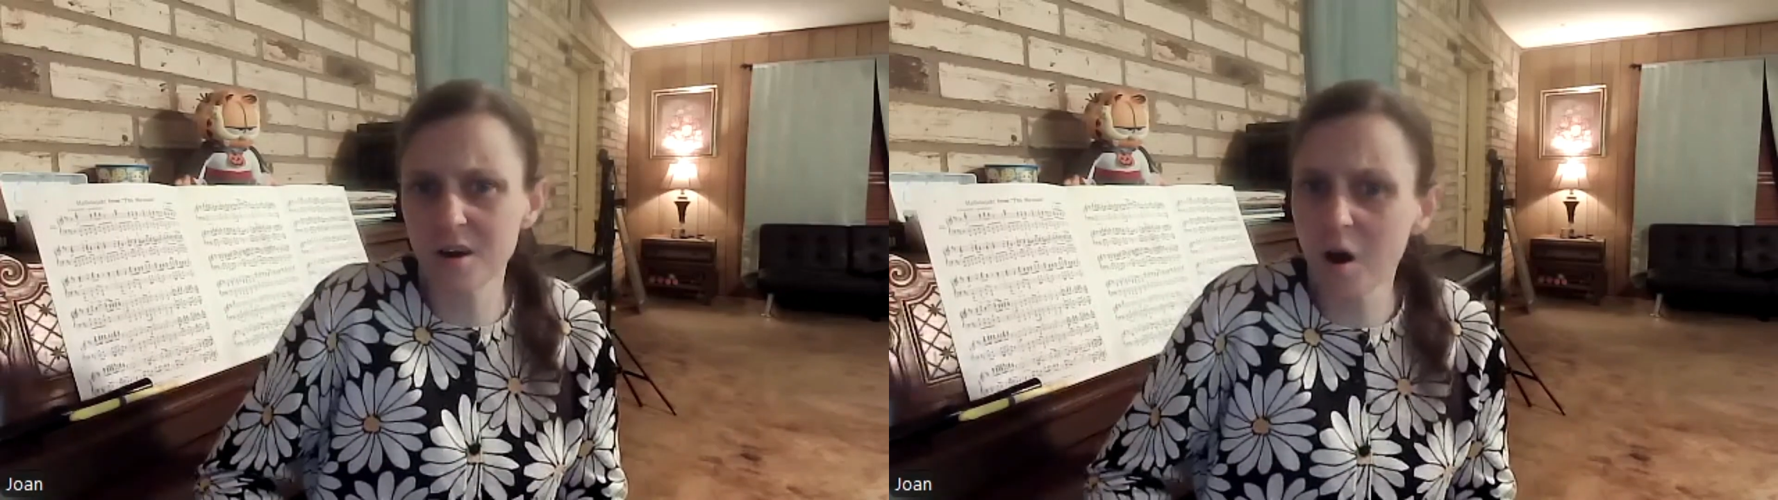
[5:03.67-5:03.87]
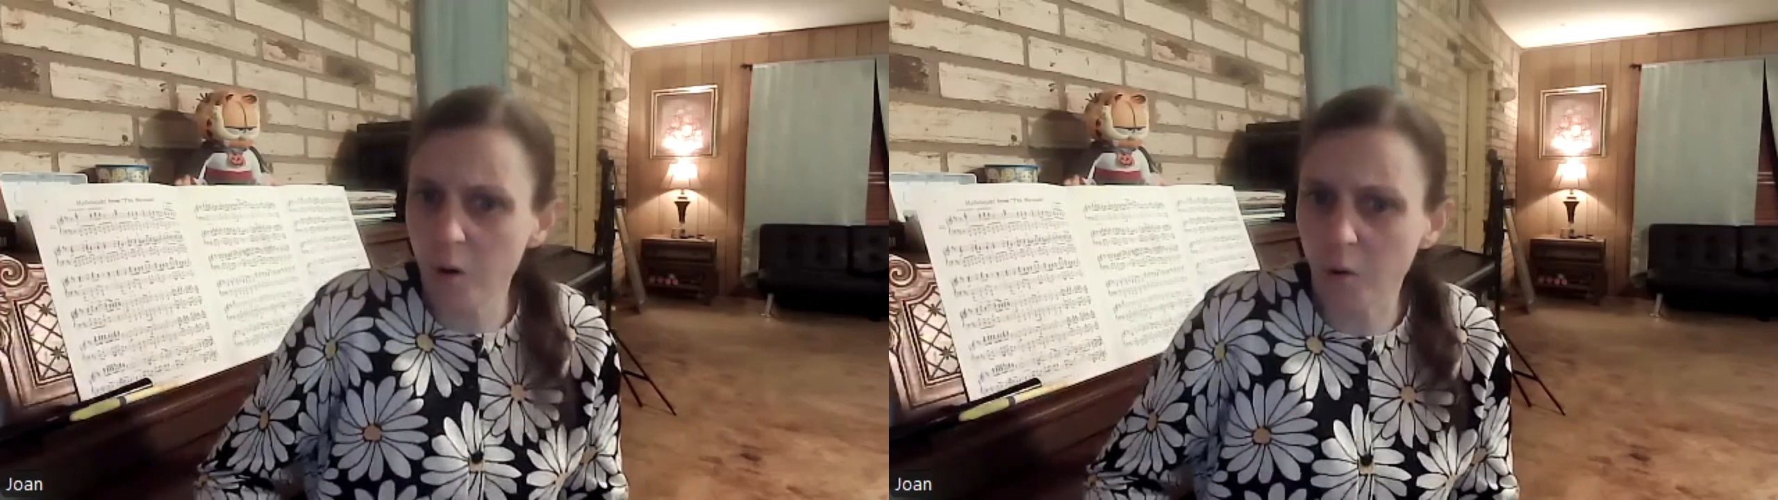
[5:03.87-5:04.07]

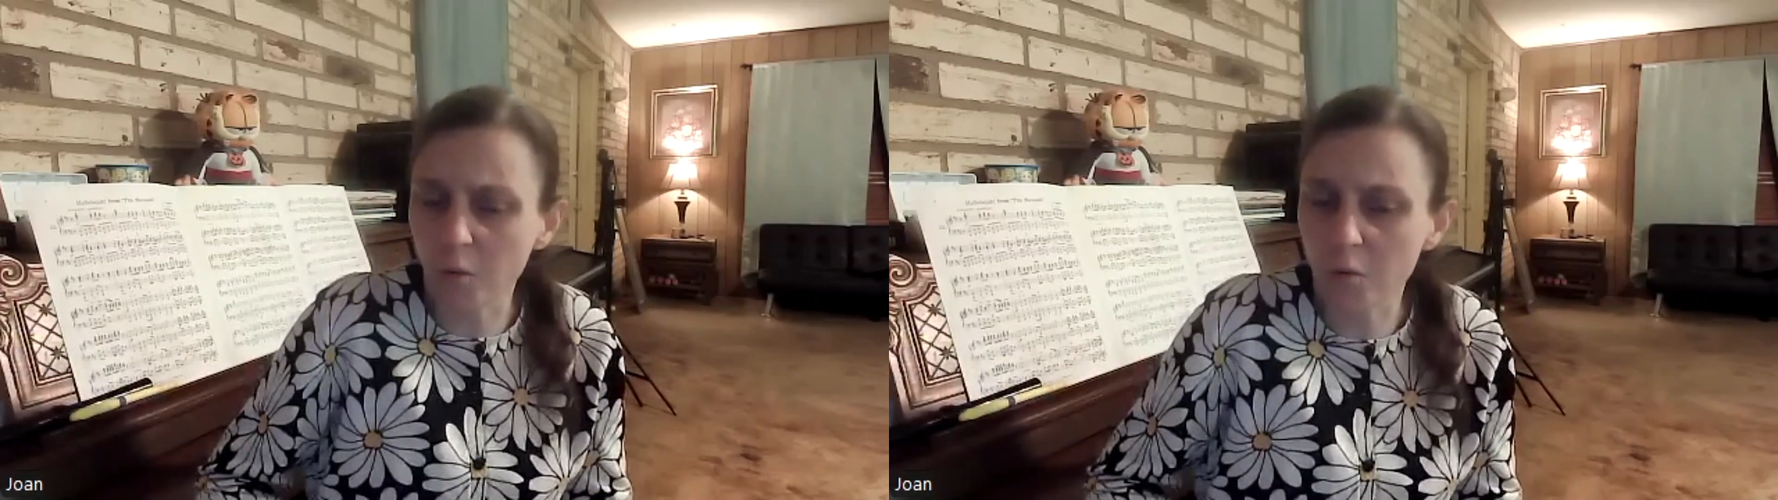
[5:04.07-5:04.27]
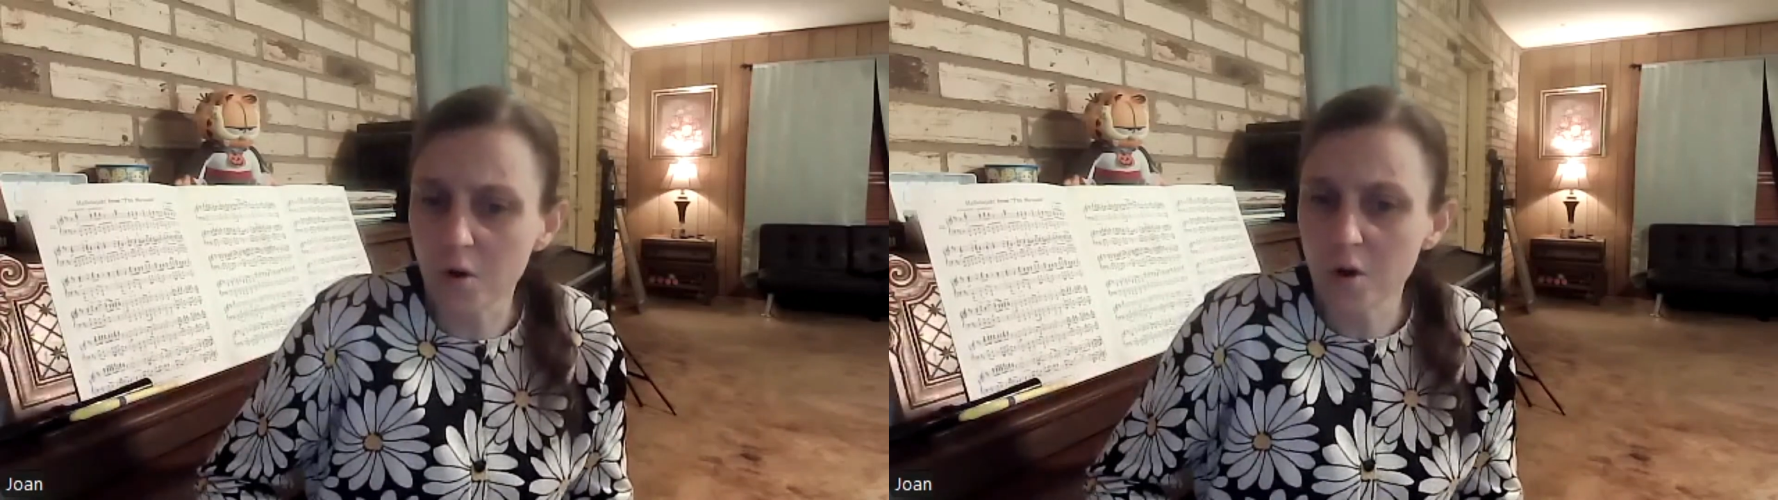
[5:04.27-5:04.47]
No,
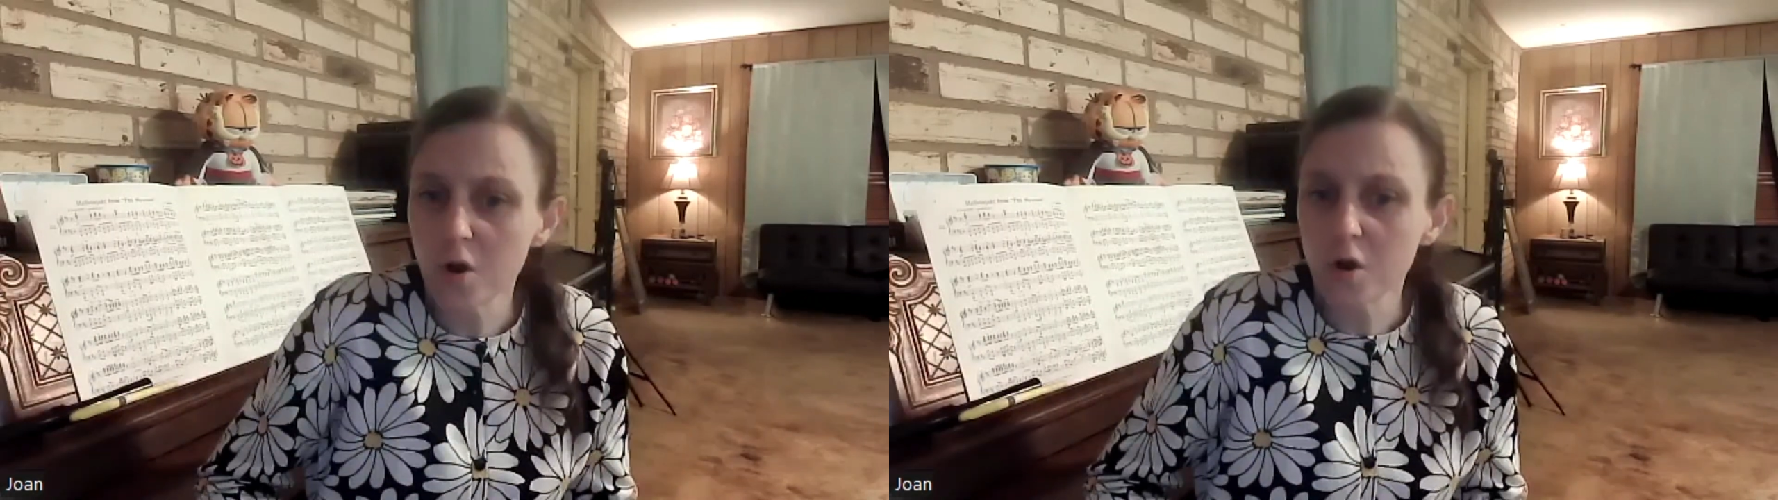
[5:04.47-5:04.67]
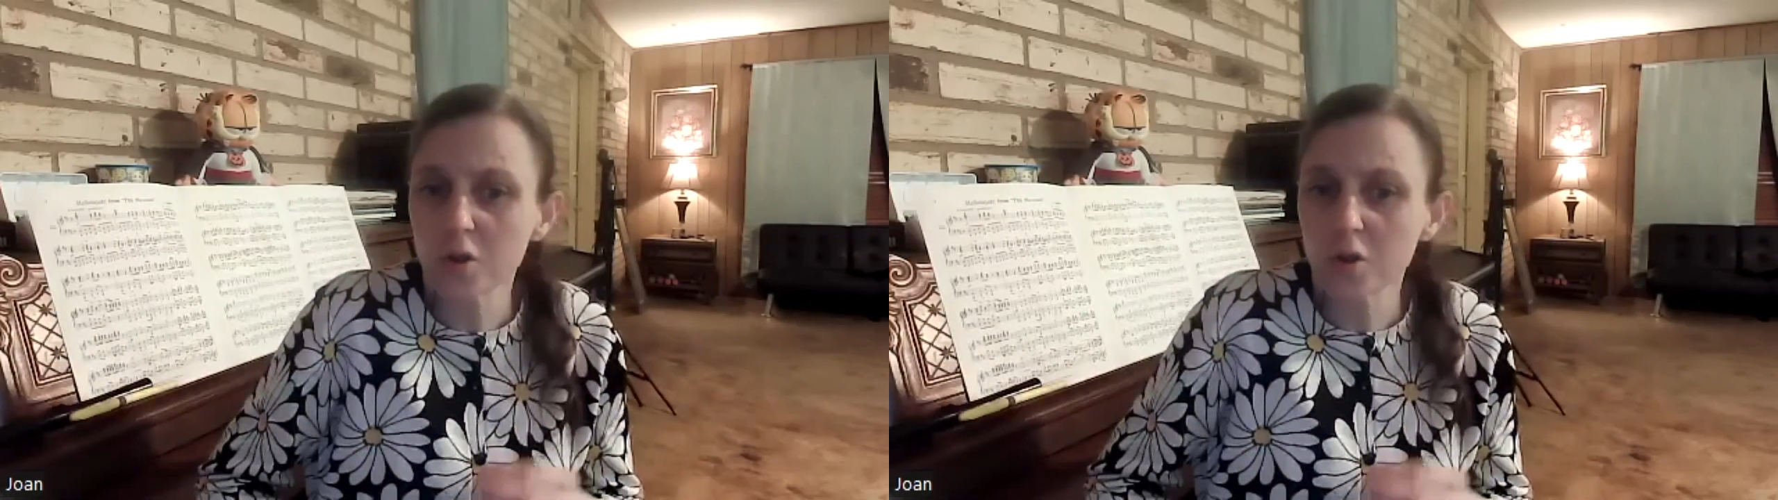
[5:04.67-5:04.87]

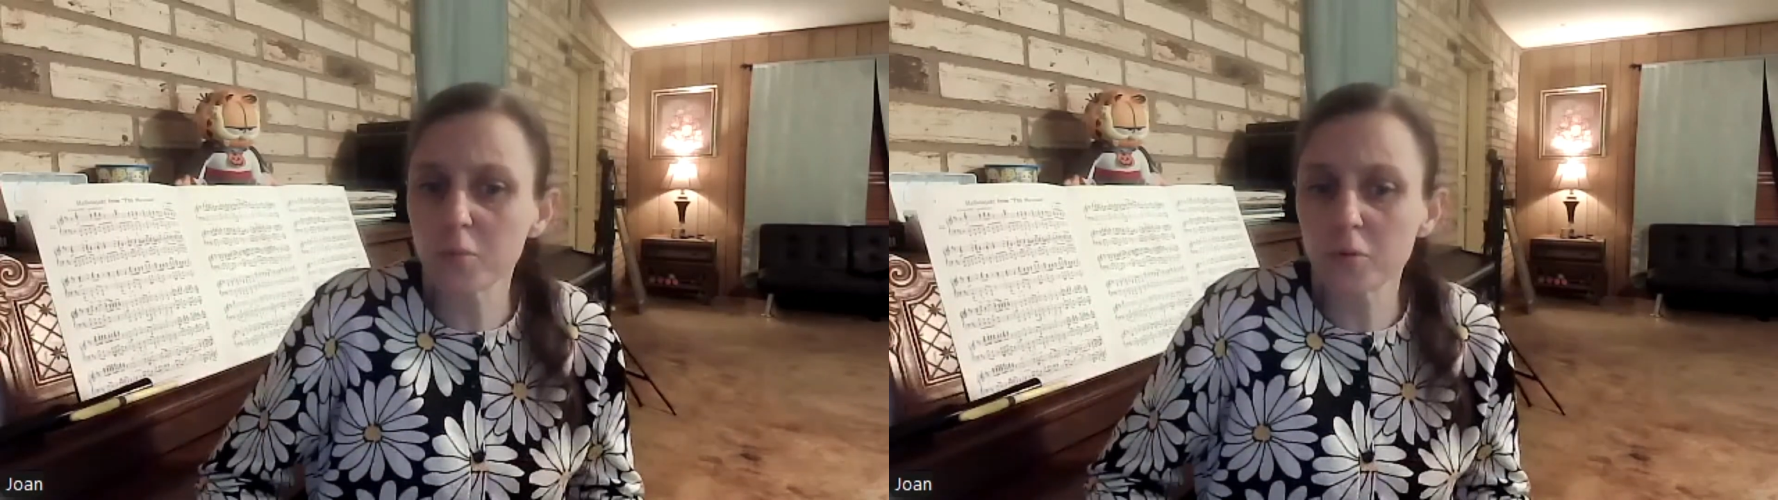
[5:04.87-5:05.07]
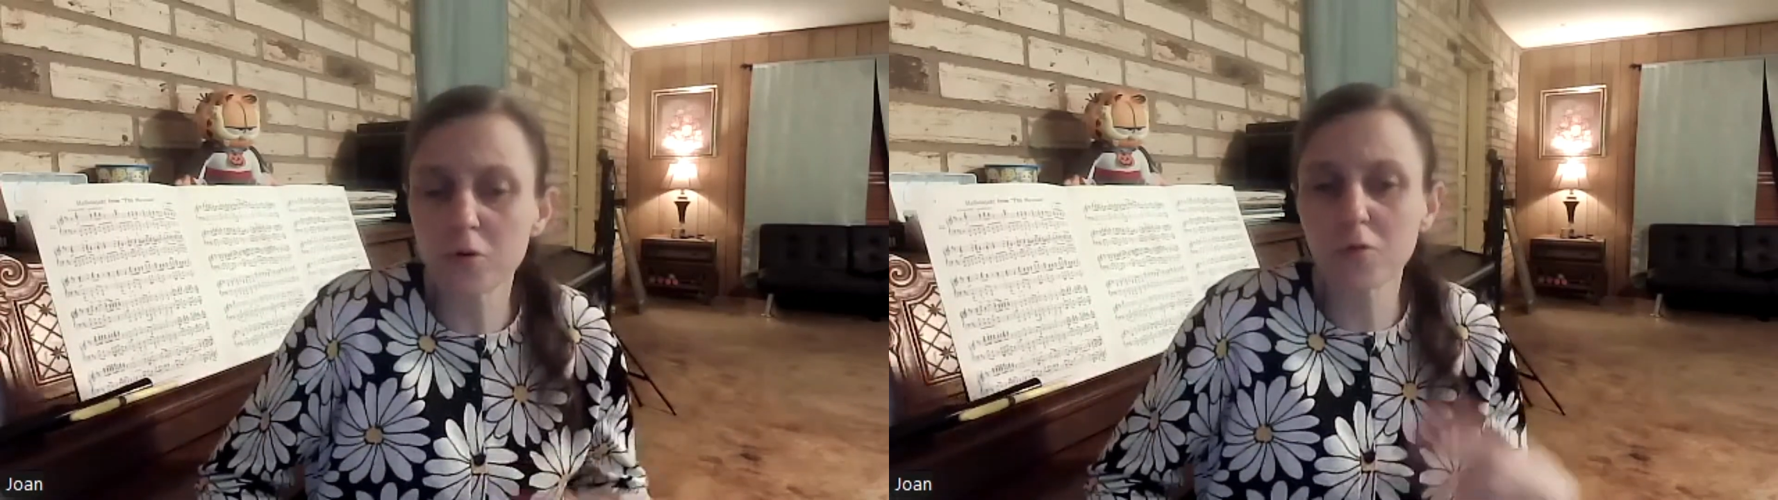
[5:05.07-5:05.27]
they're
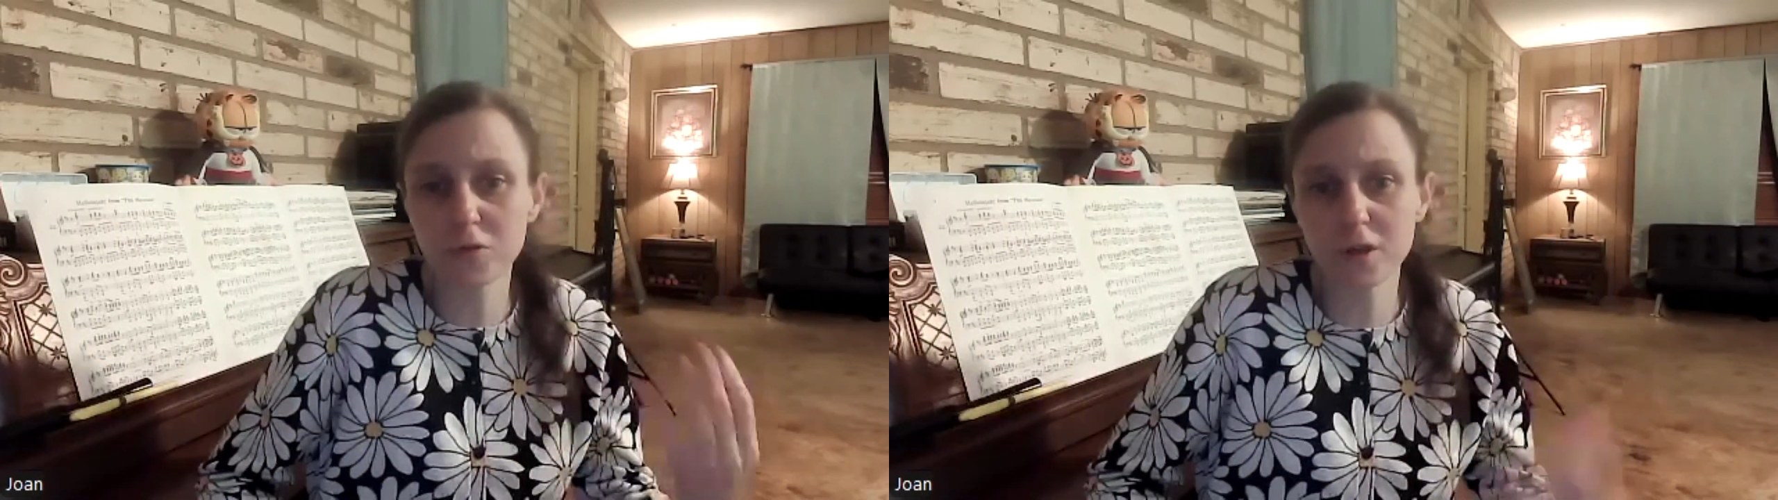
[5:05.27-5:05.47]
proof